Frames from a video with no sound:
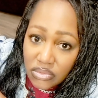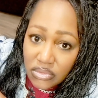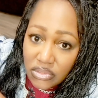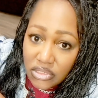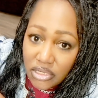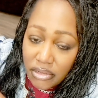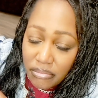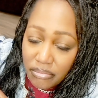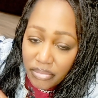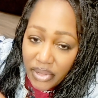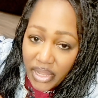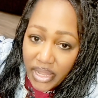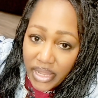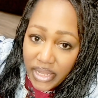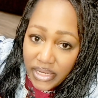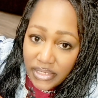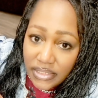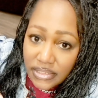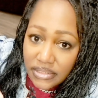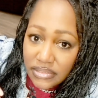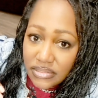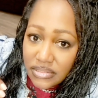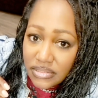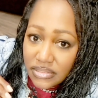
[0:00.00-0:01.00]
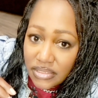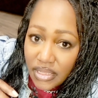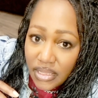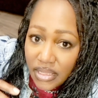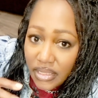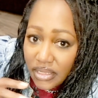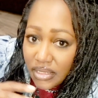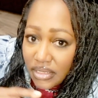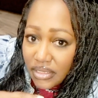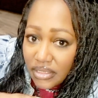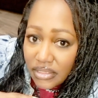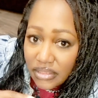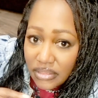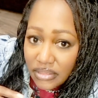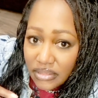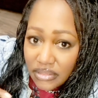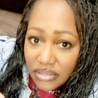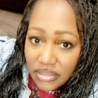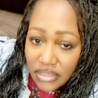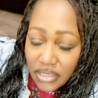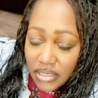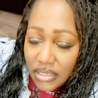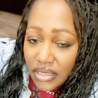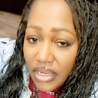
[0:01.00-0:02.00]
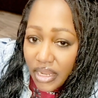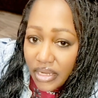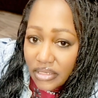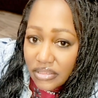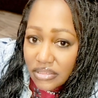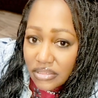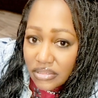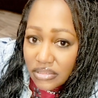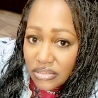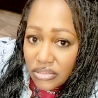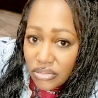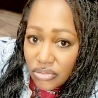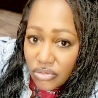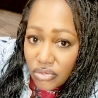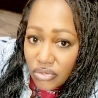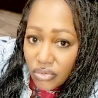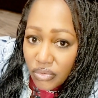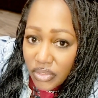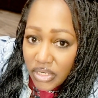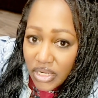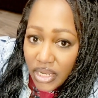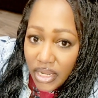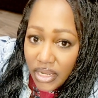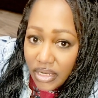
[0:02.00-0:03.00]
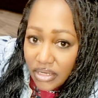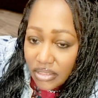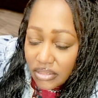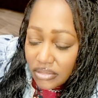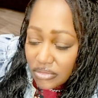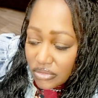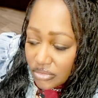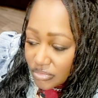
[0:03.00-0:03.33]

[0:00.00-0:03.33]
combine and stay connected to create